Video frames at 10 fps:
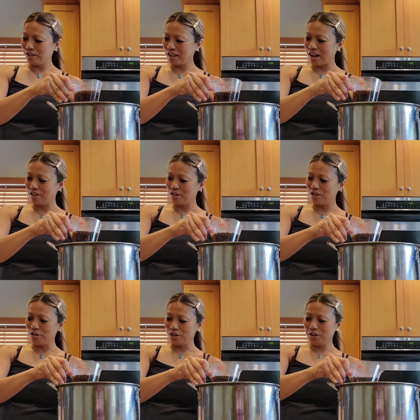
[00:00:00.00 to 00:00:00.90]
can of
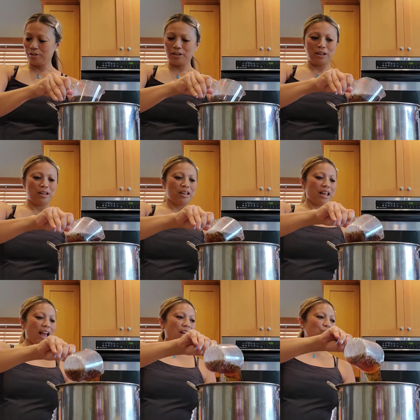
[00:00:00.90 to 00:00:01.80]
Coke
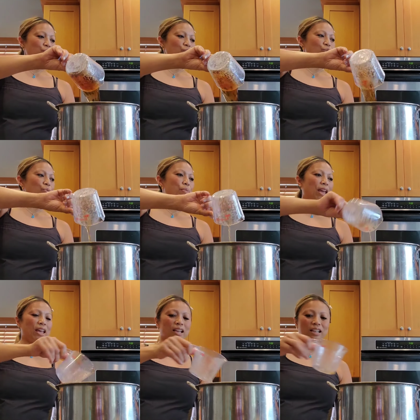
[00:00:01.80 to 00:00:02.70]
and 2
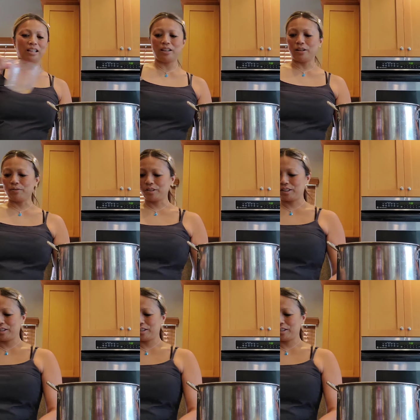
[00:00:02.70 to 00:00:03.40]
bay leaves.